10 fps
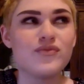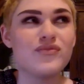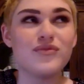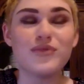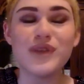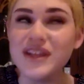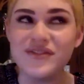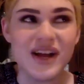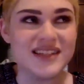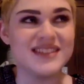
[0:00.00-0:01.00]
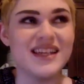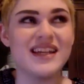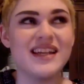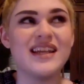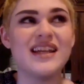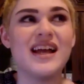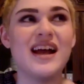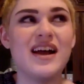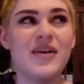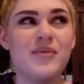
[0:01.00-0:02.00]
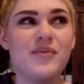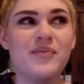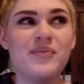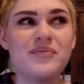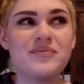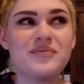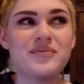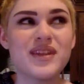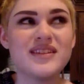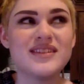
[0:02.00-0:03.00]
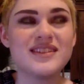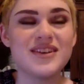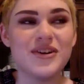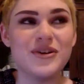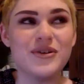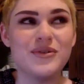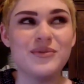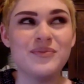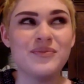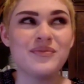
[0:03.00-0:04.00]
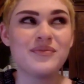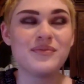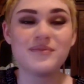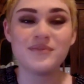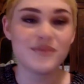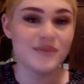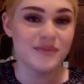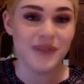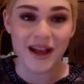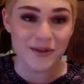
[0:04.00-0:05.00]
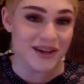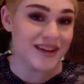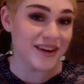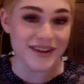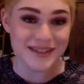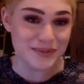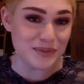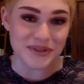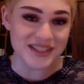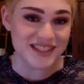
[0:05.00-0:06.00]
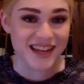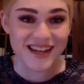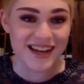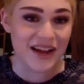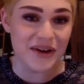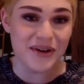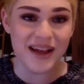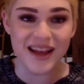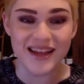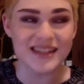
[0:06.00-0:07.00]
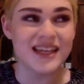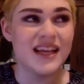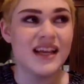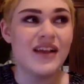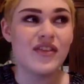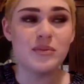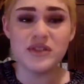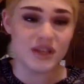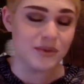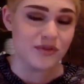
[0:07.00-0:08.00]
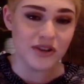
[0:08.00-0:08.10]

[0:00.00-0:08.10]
really fascinating. So I would encourage people to check it out. And the Museum of